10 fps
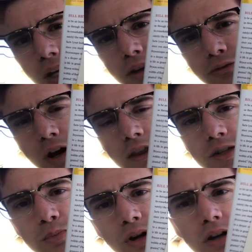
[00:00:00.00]
the front of this
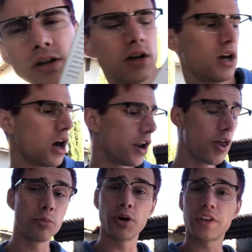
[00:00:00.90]
book. Another
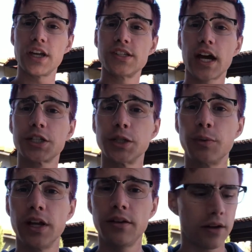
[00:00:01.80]
book that he's actually
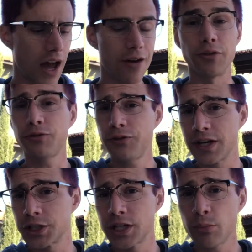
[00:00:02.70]
written, I haven't
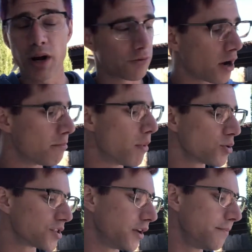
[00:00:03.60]
finished it, but I've read most
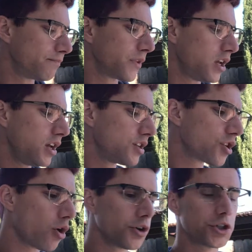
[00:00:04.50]
of it, is
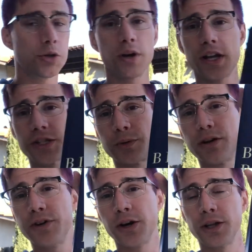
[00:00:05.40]
called A Short History of
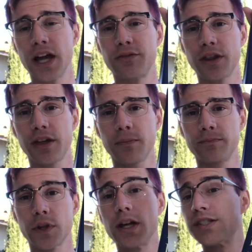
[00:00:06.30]
Nearly Everything.
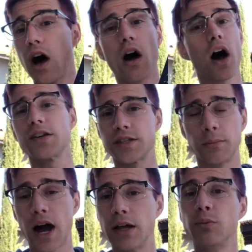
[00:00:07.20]
It's awesome.
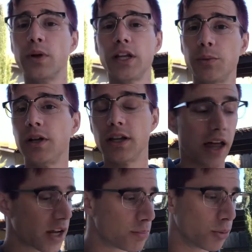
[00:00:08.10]
I really, really
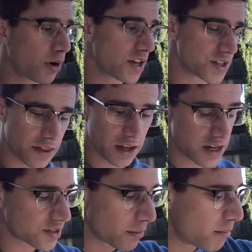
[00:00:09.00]
like Bill Bryson. I think he's
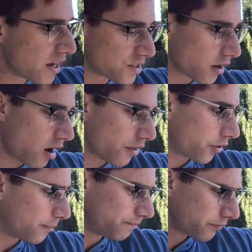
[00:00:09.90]
an amazing author.
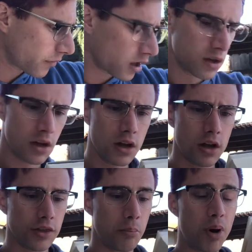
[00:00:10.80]

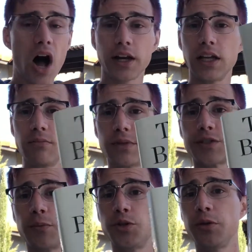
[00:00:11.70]
The Body is
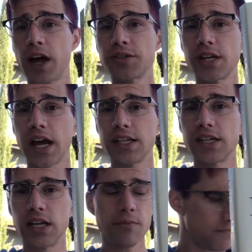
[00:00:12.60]
from 2019.